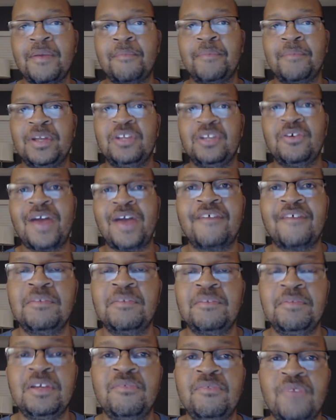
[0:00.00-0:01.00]
But you have to
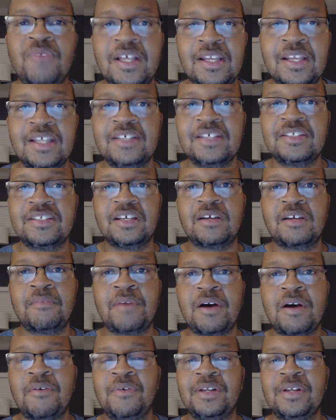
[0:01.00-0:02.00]
be realistic
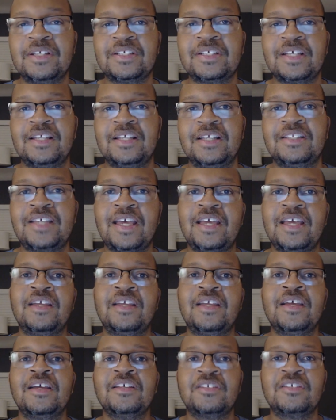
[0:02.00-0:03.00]
about what it's going to take
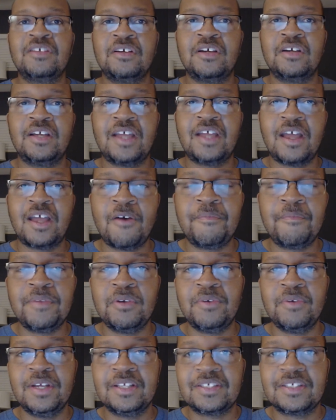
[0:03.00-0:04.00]
to help
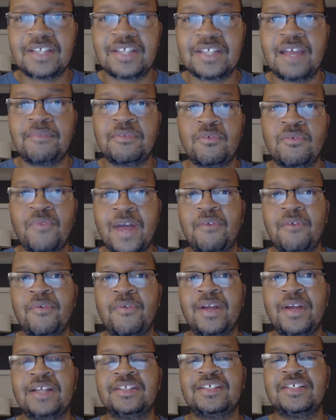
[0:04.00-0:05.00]
you escape the rat
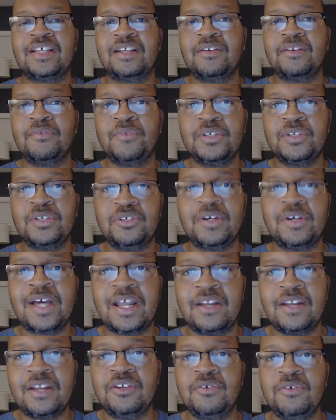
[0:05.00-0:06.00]
race. And what you got
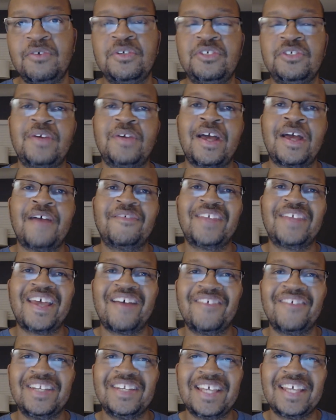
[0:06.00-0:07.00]
to do is you have to
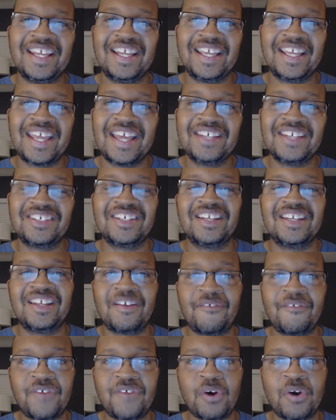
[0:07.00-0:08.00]
have a dedication and
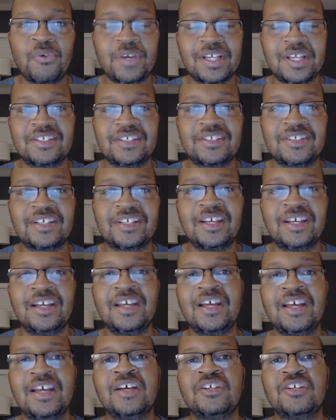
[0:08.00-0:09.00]
a focus
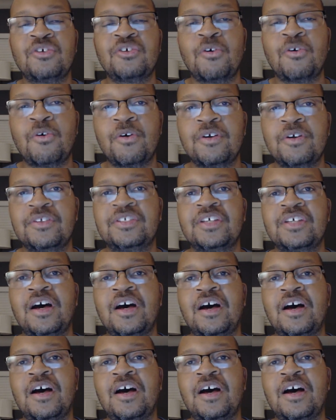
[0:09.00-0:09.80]
towards